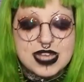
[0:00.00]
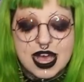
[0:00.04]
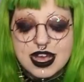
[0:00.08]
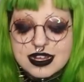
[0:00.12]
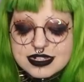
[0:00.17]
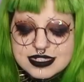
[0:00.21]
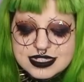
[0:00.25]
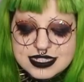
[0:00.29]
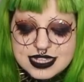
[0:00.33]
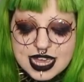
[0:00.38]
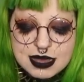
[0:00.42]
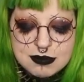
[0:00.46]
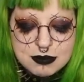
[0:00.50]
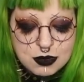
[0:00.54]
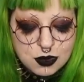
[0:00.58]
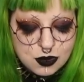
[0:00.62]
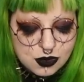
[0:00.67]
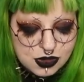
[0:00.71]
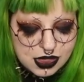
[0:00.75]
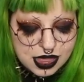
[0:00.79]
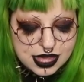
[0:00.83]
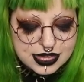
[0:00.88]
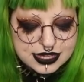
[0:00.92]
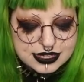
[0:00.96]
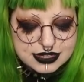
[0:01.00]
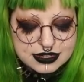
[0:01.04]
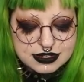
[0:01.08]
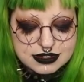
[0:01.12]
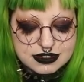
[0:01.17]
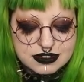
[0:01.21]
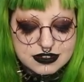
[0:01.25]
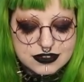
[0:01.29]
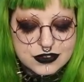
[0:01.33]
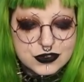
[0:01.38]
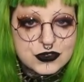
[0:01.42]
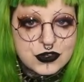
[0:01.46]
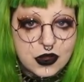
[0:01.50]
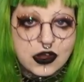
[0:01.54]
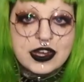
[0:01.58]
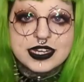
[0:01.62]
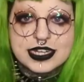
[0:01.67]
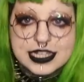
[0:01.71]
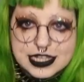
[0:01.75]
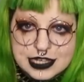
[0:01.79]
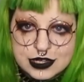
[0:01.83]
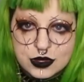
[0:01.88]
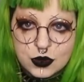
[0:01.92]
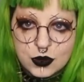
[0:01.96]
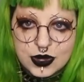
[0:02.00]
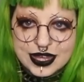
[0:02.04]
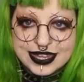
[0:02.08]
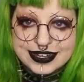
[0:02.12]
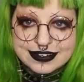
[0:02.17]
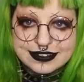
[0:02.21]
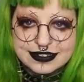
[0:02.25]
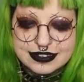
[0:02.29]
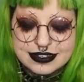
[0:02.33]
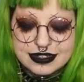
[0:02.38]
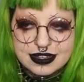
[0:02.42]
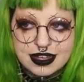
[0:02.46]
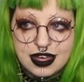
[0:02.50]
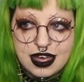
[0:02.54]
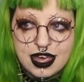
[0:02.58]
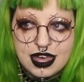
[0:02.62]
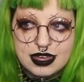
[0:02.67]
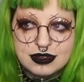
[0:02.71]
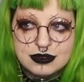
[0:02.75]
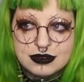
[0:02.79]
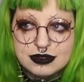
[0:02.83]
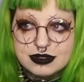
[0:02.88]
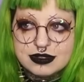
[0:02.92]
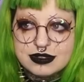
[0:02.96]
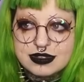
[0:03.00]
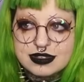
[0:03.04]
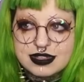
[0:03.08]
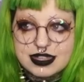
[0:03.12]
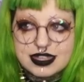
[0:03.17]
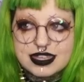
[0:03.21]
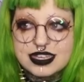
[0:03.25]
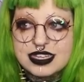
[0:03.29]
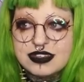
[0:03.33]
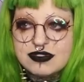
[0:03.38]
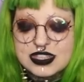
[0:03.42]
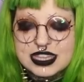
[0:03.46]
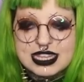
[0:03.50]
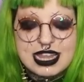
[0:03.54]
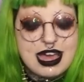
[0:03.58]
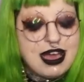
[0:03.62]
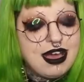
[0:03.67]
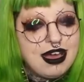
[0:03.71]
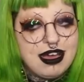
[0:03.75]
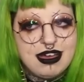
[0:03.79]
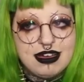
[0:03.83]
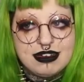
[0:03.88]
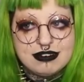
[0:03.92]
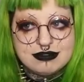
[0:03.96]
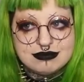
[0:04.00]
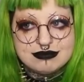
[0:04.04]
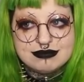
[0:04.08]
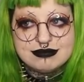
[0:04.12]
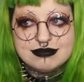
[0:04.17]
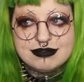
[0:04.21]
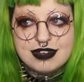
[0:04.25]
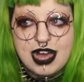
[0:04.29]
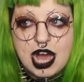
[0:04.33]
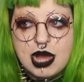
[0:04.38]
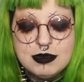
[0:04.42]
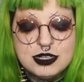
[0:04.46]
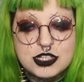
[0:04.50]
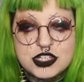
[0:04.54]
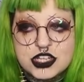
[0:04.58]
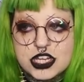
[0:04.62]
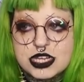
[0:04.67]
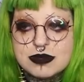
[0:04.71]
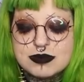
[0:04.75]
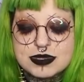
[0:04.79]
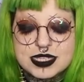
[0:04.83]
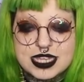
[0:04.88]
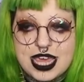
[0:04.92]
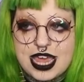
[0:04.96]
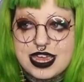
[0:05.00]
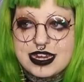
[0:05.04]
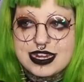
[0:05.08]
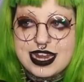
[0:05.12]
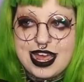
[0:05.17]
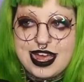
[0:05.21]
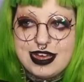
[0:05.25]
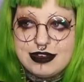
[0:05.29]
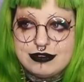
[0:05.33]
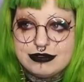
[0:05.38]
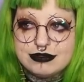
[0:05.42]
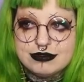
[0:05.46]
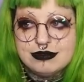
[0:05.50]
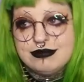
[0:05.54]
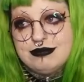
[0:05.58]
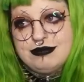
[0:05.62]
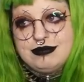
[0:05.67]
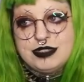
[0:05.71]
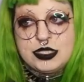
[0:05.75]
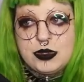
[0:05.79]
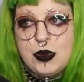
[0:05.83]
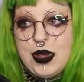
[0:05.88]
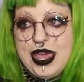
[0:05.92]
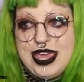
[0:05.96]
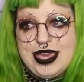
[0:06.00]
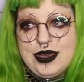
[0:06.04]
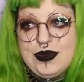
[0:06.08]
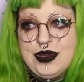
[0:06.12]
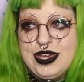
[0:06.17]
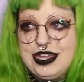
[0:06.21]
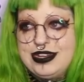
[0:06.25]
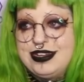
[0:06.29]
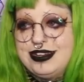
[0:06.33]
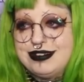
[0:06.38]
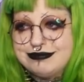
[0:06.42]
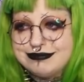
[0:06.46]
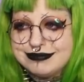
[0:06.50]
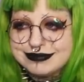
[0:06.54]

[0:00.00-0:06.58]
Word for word: I'd say more like 90 quid. I, even that, I'm a cheapskate now. 20 quid.